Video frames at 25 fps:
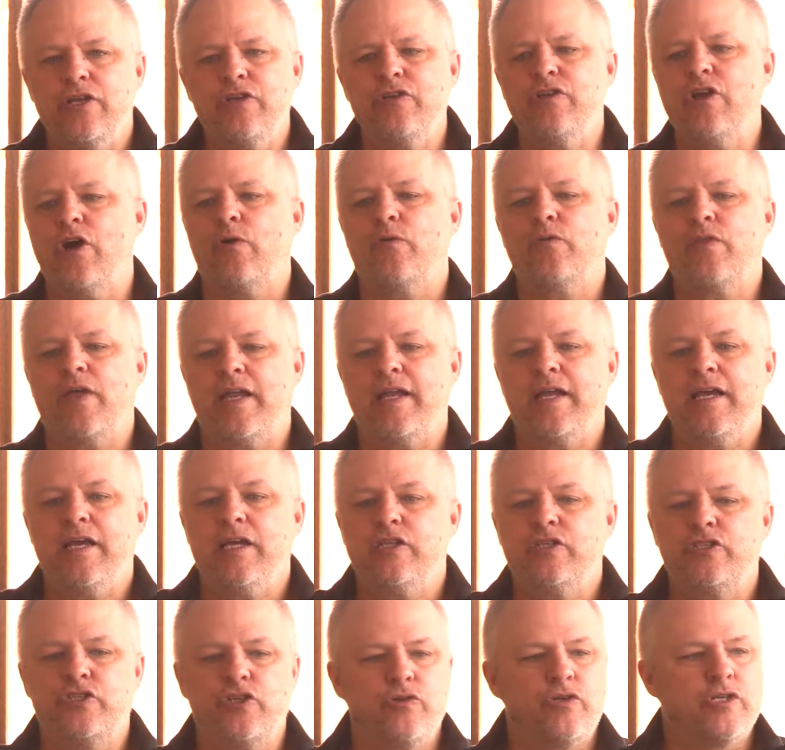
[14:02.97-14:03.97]
You know that
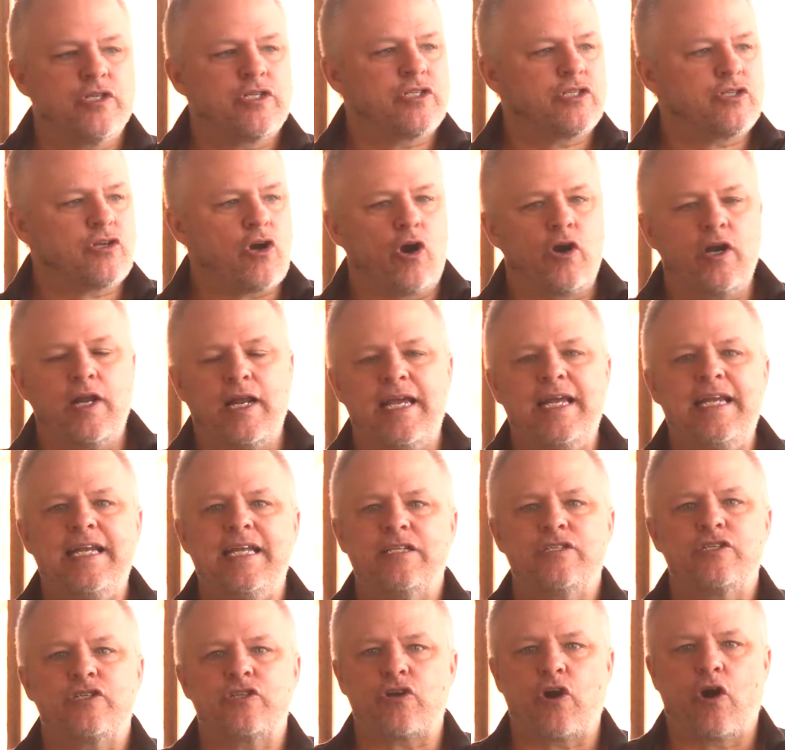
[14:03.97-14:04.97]
Judas started, he
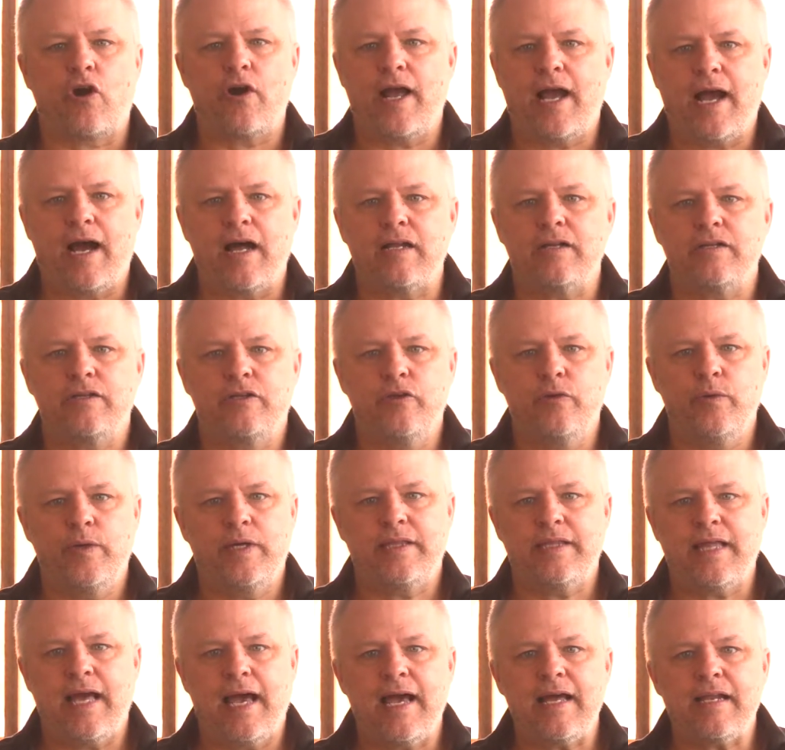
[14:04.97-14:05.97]
didn't start out
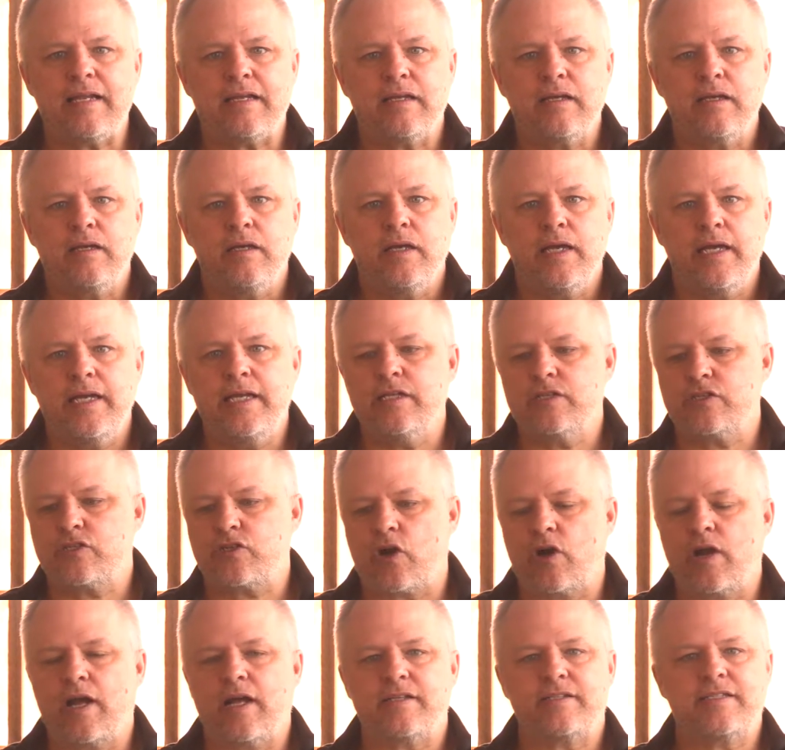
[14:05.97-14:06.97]
doing that. He didn't
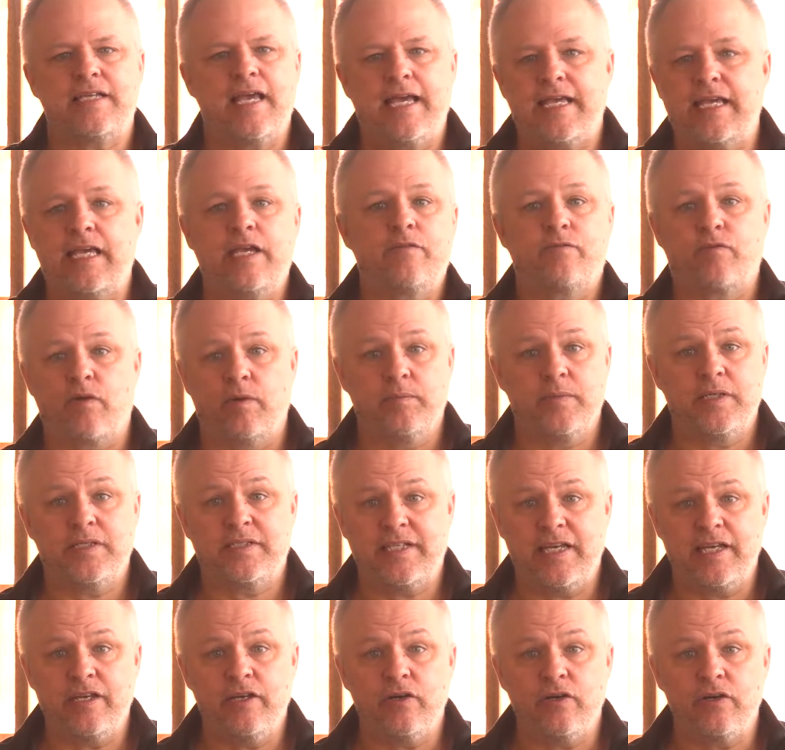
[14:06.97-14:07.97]
start out taking from the
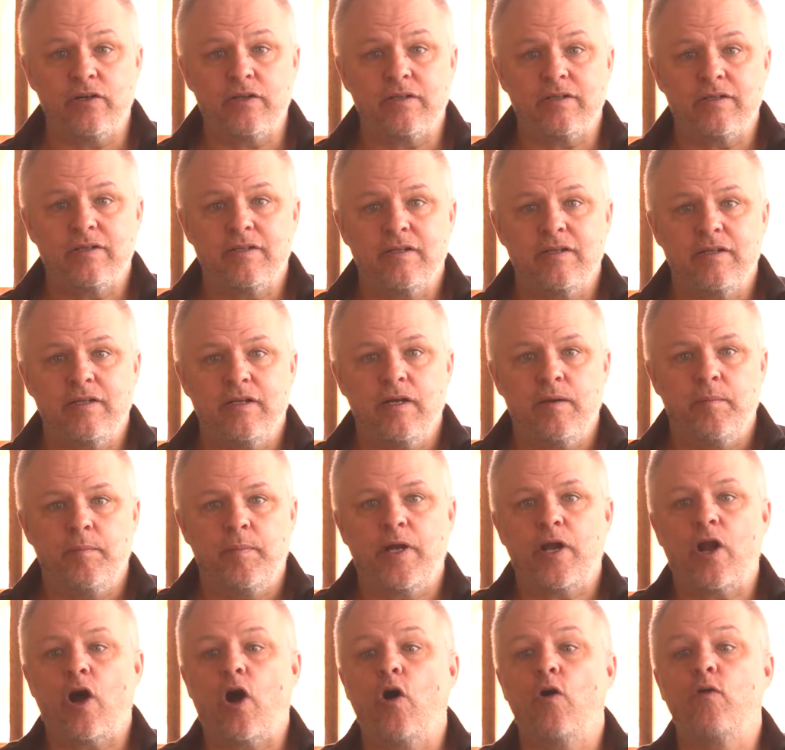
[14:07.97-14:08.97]
till,
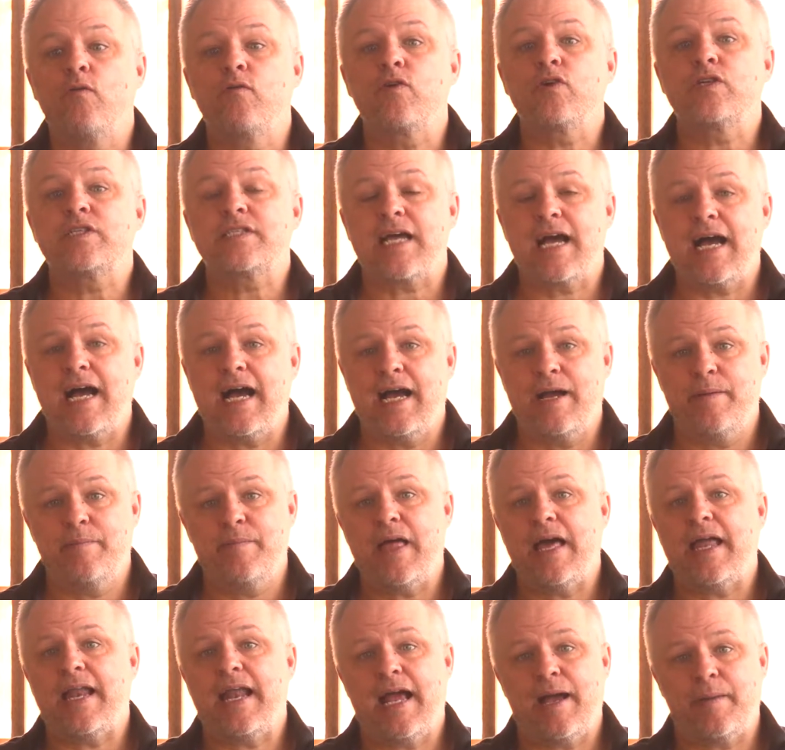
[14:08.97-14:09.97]
but over
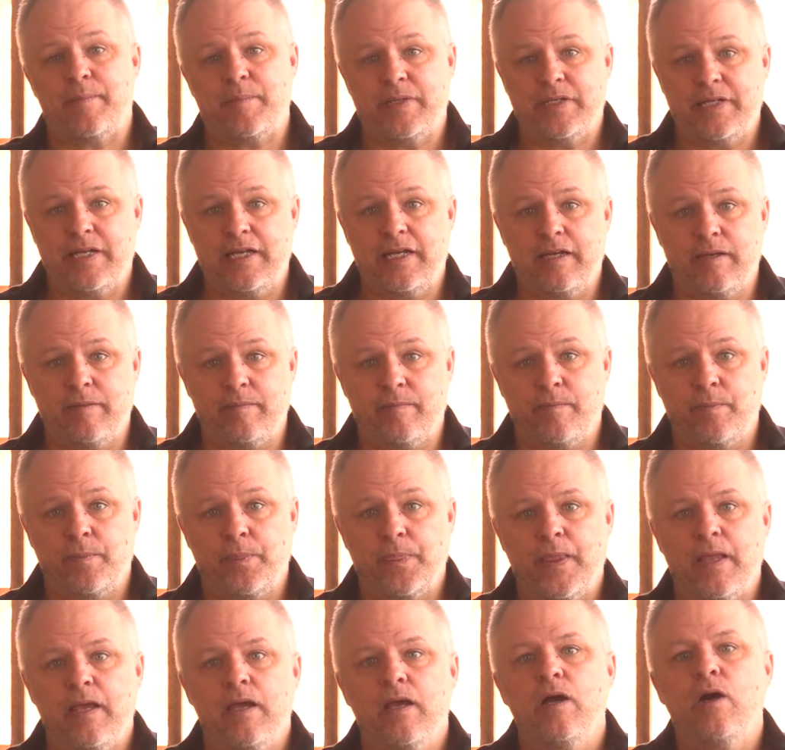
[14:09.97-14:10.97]
time that happened to him.
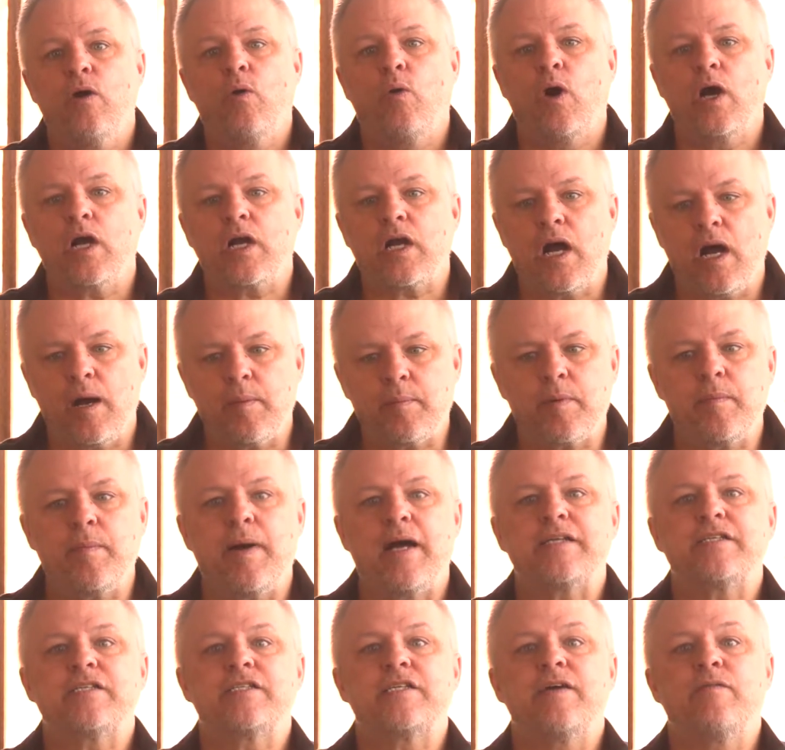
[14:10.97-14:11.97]
What
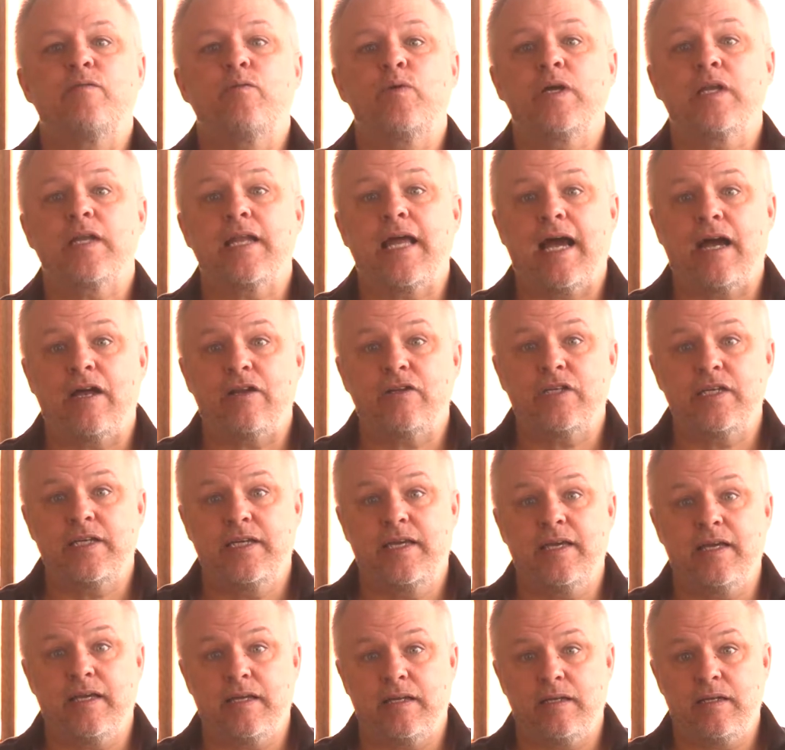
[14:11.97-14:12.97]
compromises have we allowed to
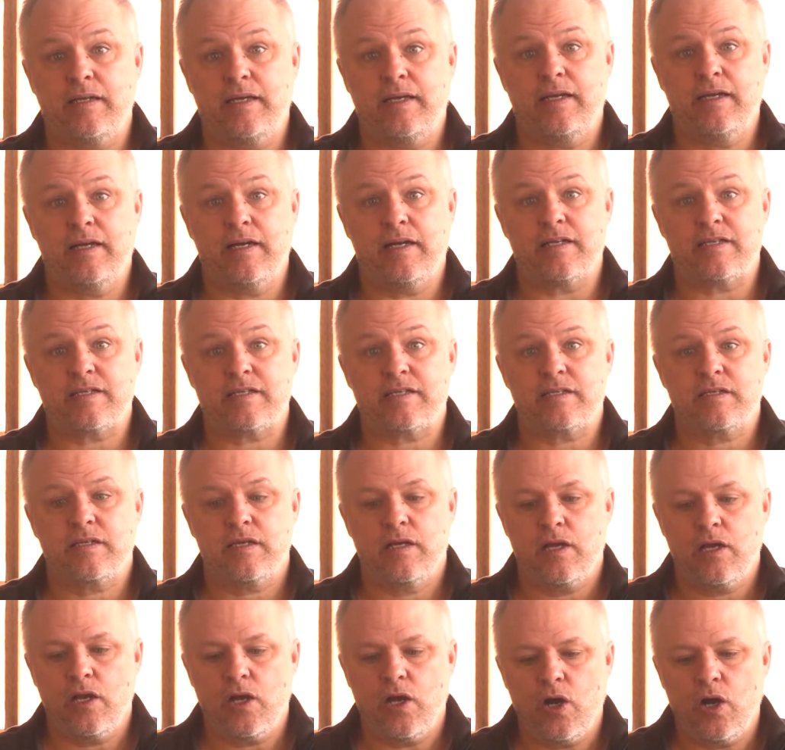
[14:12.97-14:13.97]
get in us?